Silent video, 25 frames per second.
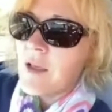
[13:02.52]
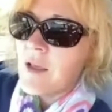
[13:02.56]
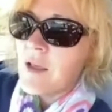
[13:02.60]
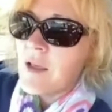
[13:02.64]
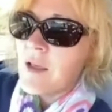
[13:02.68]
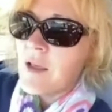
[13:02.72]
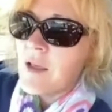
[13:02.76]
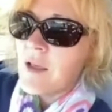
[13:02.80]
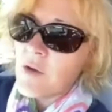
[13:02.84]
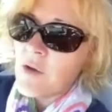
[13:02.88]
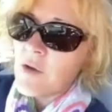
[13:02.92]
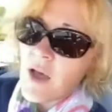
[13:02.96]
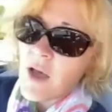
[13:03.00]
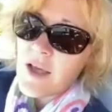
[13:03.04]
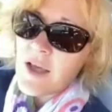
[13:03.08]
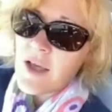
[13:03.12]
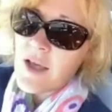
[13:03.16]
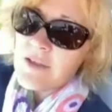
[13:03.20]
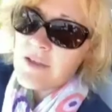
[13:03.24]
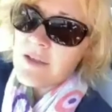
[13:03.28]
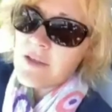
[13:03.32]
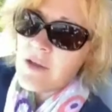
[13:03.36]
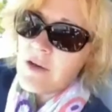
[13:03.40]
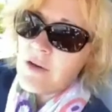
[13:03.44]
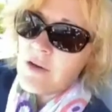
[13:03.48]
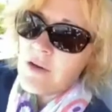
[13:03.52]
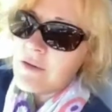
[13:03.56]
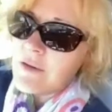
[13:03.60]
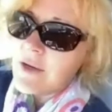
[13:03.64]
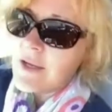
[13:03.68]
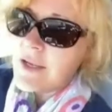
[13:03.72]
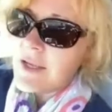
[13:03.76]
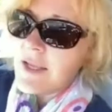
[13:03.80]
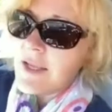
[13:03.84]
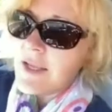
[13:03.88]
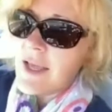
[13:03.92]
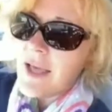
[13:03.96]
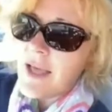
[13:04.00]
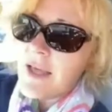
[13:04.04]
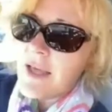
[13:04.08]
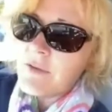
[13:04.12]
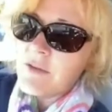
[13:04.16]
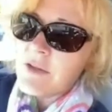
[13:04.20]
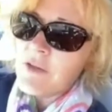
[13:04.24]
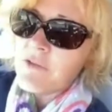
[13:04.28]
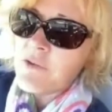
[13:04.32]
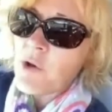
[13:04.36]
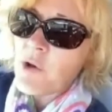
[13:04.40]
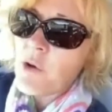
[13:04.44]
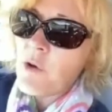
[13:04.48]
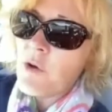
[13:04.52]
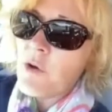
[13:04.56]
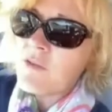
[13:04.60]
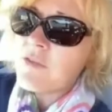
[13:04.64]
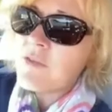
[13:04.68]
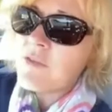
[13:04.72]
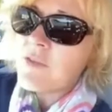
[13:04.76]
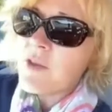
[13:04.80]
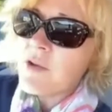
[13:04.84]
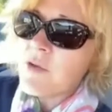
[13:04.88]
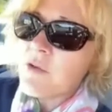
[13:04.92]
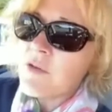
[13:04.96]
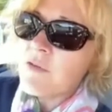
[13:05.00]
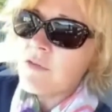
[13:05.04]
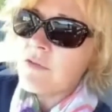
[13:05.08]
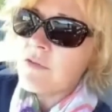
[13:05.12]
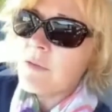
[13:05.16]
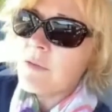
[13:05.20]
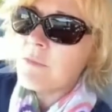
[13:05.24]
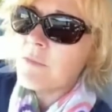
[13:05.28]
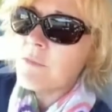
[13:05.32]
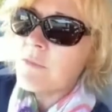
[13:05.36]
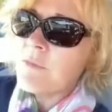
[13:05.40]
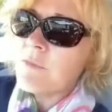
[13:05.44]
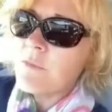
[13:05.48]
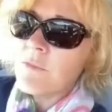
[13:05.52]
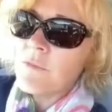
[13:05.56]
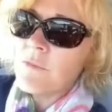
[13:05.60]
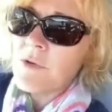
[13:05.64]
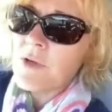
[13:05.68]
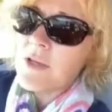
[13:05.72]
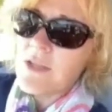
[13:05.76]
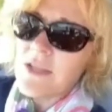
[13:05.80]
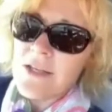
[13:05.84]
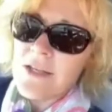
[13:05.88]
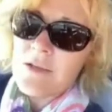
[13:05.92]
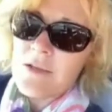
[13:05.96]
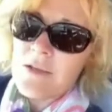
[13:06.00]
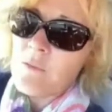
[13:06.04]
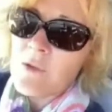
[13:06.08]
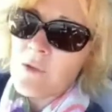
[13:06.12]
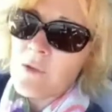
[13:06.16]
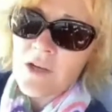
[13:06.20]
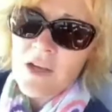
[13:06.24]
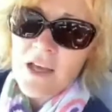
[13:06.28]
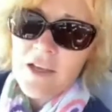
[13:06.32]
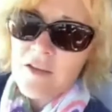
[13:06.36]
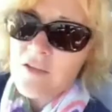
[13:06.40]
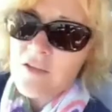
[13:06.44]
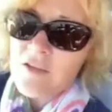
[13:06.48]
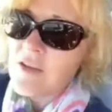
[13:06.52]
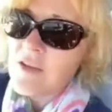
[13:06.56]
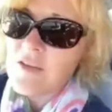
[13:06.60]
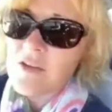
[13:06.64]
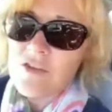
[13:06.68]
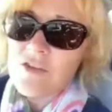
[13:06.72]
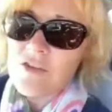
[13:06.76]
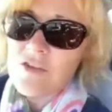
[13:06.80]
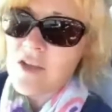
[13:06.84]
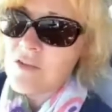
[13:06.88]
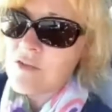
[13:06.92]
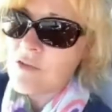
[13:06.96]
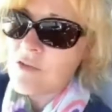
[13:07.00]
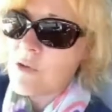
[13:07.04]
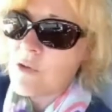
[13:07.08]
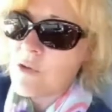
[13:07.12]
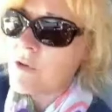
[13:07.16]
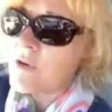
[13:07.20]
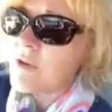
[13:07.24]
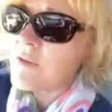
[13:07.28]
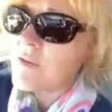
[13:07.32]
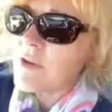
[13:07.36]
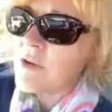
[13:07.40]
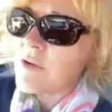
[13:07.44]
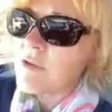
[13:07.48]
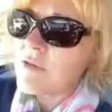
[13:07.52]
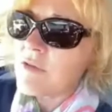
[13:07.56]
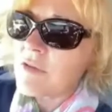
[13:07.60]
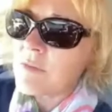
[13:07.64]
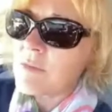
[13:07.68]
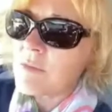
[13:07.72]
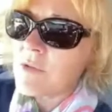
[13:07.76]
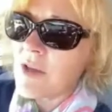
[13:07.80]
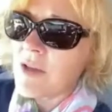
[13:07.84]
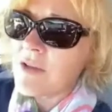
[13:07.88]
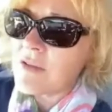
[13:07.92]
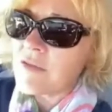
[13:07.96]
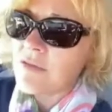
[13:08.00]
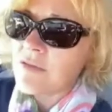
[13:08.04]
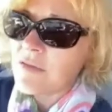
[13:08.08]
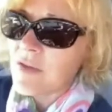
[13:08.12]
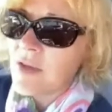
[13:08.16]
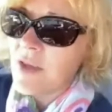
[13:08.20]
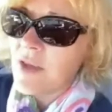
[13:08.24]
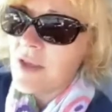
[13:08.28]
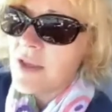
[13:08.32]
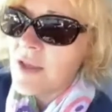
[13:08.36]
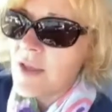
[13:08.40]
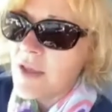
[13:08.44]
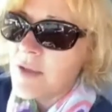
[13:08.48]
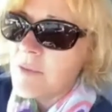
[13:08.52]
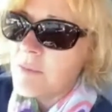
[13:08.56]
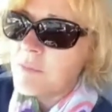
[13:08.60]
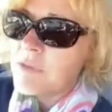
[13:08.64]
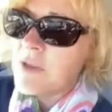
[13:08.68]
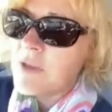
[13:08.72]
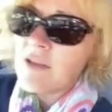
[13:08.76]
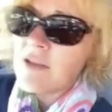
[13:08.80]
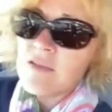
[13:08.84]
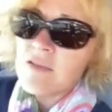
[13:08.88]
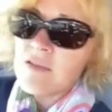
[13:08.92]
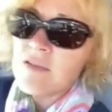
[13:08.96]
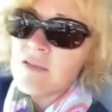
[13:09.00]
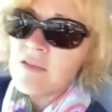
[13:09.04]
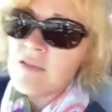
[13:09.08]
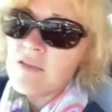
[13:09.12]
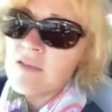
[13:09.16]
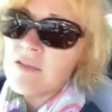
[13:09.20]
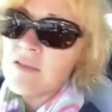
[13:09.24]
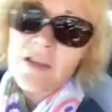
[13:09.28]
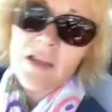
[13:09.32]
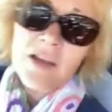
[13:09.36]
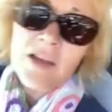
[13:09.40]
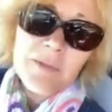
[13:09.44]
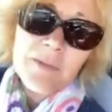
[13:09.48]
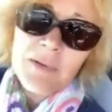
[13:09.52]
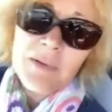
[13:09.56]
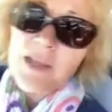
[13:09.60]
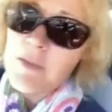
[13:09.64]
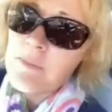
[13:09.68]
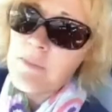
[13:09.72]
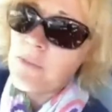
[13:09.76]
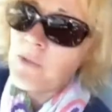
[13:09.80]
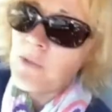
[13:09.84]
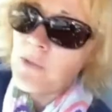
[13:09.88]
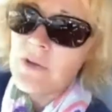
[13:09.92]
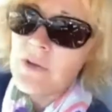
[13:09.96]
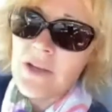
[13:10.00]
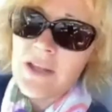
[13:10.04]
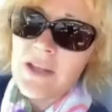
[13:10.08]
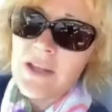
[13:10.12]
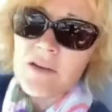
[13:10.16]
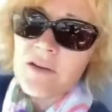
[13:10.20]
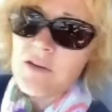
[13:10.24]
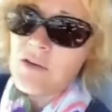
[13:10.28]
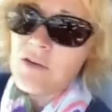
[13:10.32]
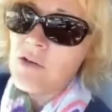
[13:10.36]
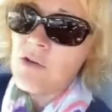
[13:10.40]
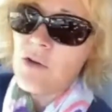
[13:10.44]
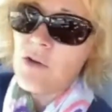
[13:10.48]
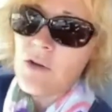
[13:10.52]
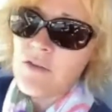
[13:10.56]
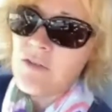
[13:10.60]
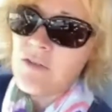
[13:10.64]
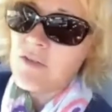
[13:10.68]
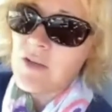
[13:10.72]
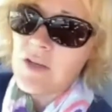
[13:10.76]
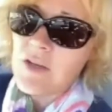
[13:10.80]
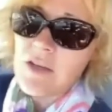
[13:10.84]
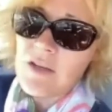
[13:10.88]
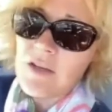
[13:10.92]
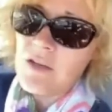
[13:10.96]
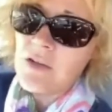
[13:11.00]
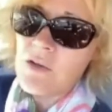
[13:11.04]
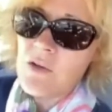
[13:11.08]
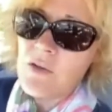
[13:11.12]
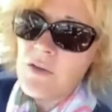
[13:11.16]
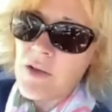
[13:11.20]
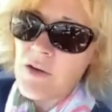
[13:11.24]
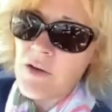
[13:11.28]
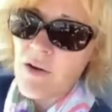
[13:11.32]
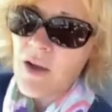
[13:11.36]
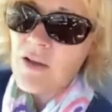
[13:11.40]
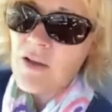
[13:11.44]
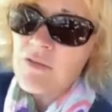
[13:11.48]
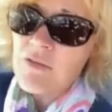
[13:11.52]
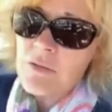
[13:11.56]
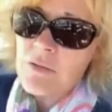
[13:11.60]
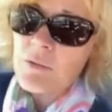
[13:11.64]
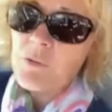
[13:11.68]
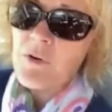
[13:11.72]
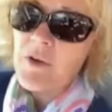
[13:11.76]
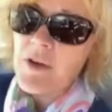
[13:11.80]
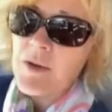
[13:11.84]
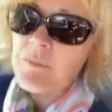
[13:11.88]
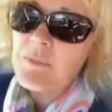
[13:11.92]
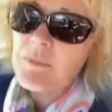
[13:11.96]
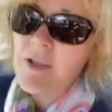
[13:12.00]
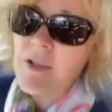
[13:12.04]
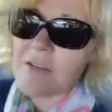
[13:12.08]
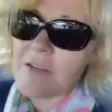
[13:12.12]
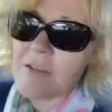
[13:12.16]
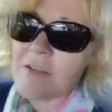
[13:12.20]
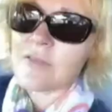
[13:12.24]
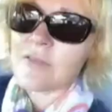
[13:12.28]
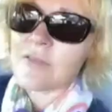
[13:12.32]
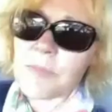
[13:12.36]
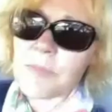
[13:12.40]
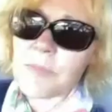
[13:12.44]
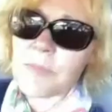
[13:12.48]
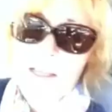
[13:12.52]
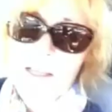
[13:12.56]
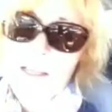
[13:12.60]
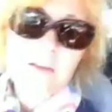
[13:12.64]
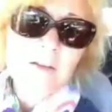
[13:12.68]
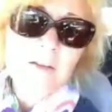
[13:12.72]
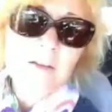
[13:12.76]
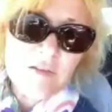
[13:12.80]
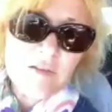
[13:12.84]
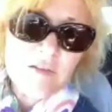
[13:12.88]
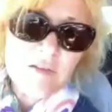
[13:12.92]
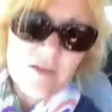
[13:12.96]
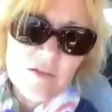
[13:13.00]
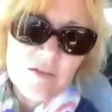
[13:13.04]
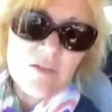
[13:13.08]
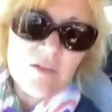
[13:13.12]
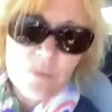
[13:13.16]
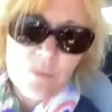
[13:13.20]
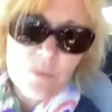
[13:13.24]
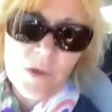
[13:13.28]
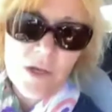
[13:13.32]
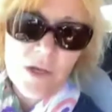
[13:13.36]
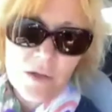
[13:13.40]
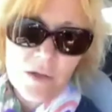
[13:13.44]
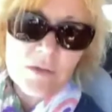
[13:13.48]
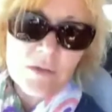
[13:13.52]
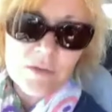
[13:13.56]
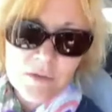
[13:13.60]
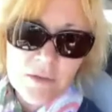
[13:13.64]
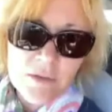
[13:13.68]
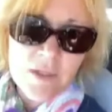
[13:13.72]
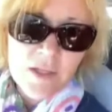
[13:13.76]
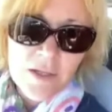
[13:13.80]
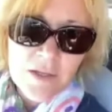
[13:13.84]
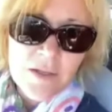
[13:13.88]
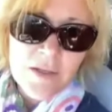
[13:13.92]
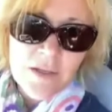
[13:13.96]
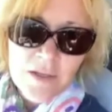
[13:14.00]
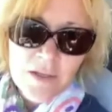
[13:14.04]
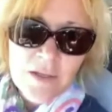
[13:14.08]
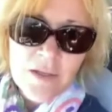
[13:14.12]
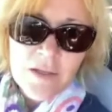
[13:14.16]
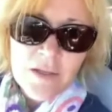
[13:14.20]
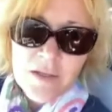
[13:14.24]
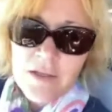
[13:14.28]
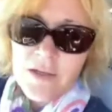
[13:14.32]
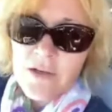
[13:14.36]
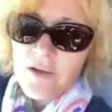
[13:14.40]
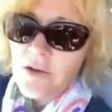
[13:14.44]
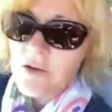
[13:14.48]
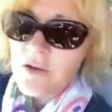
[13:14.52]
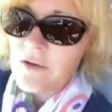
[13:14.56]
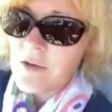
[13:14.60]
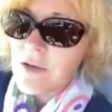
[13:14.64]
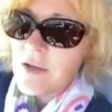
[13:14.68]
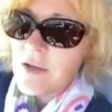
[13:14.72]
so, you know, and of course there are some really, well, like I said, the Jazz Corner, there are some nice places. I like playing Birdland in New York City. You know, there are some great places to play in the States as well. You know.